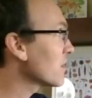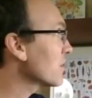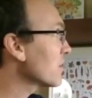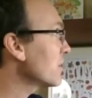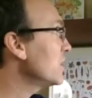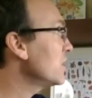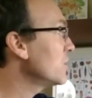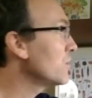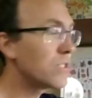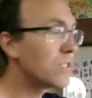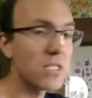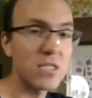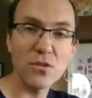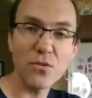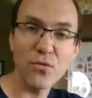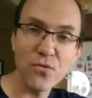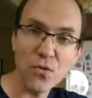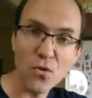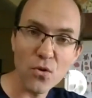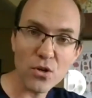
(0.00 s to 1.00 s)
It uses the
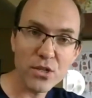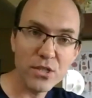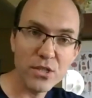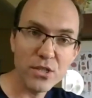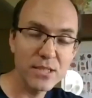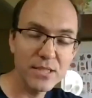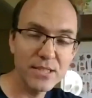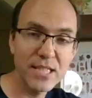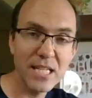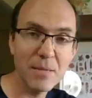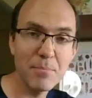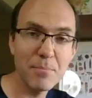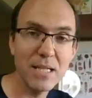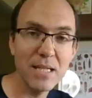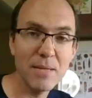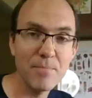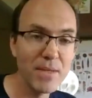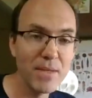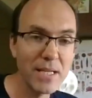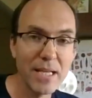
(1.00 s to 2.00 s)
fork
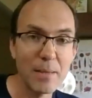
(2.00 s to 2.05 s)
DB.